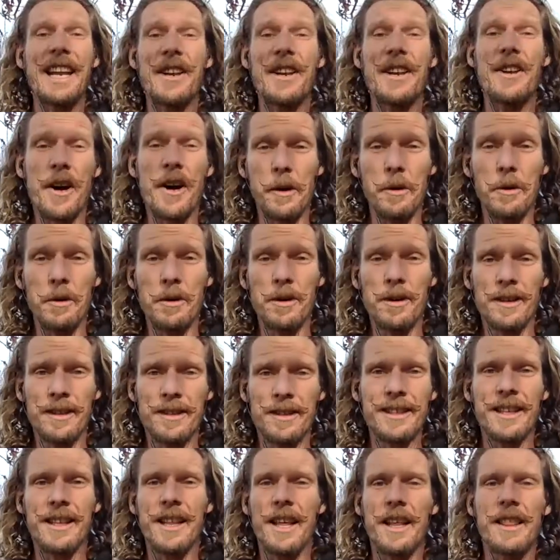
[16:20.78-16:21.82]
no
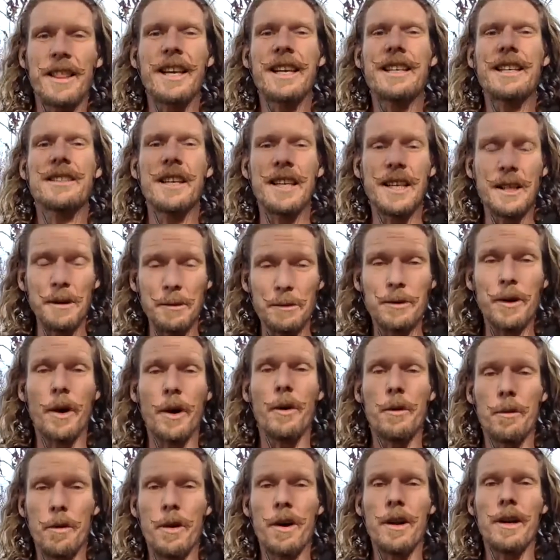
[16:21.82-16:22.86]
to the things that you
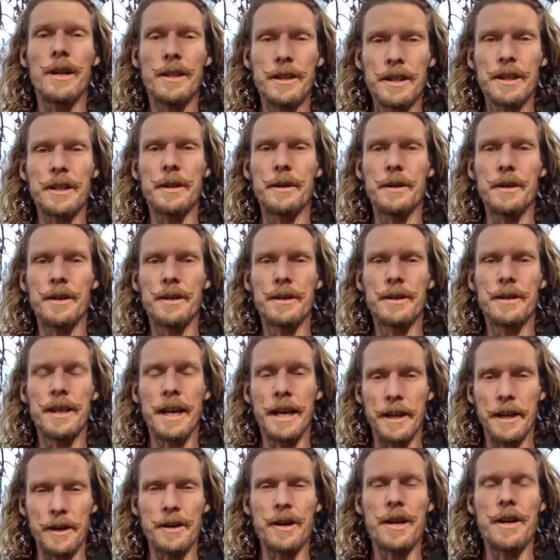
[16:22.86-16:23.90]
don't want to do,
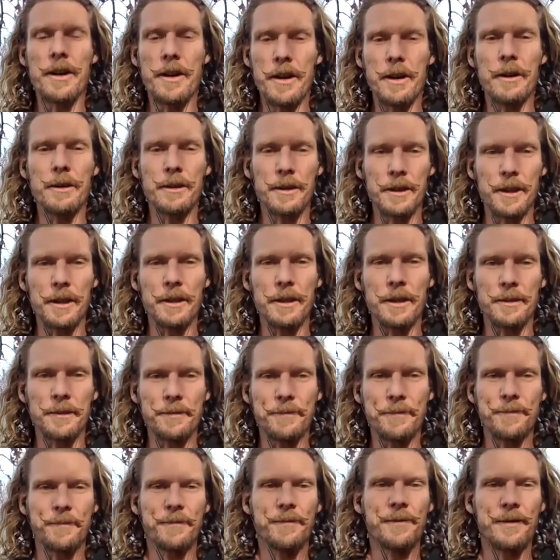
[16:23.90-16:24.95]
that you're a no to,
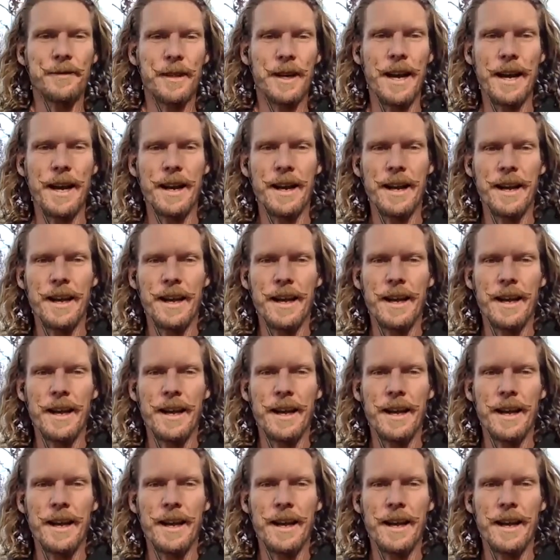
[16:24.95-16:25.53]
right?